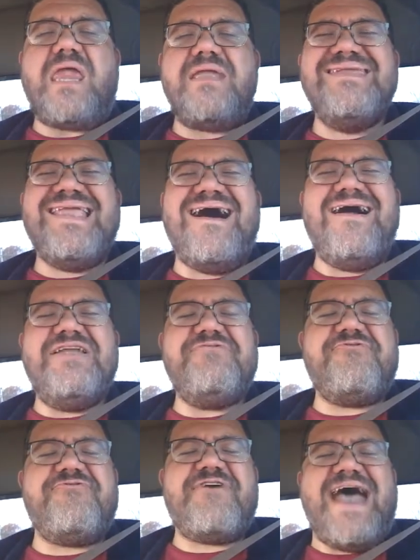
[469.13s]

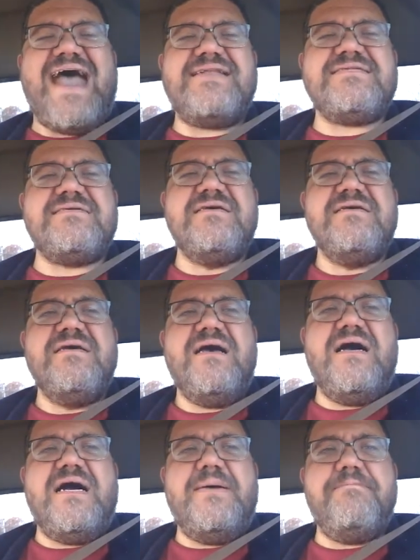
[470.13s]
non-fat
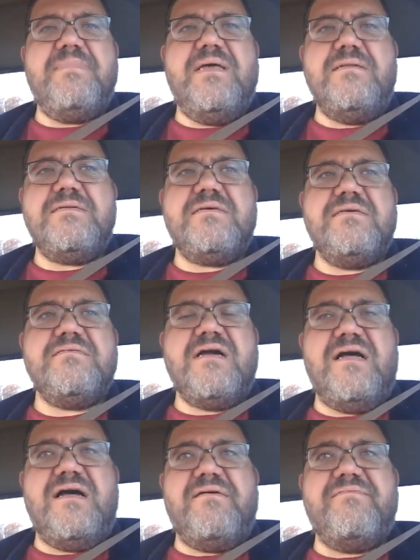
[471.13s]
milk,
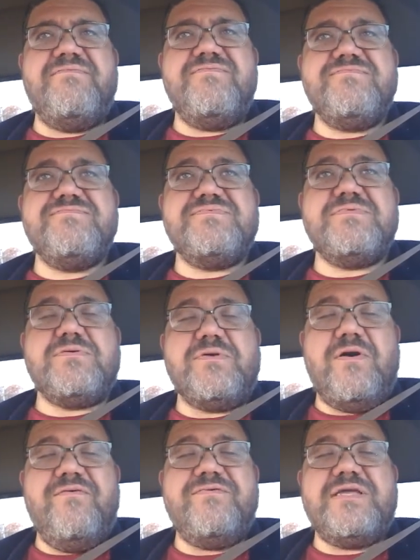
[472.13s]

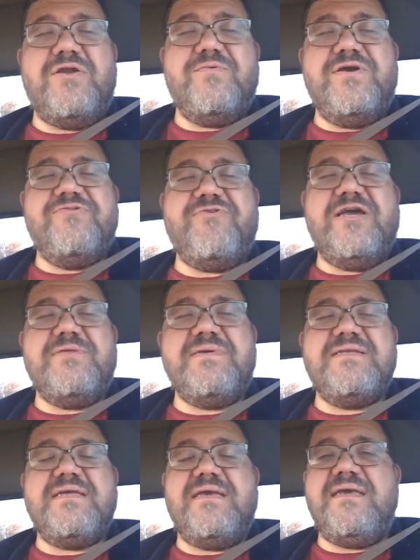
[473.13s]
with
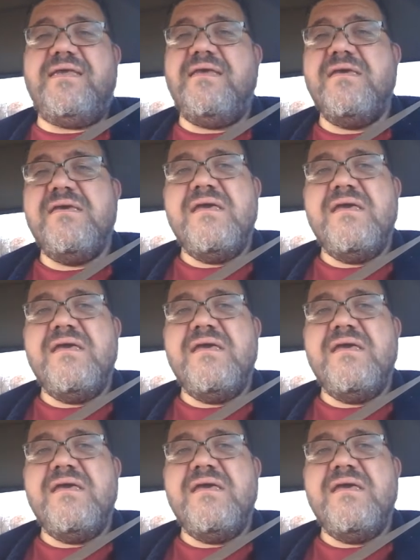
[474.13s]
vitamin D.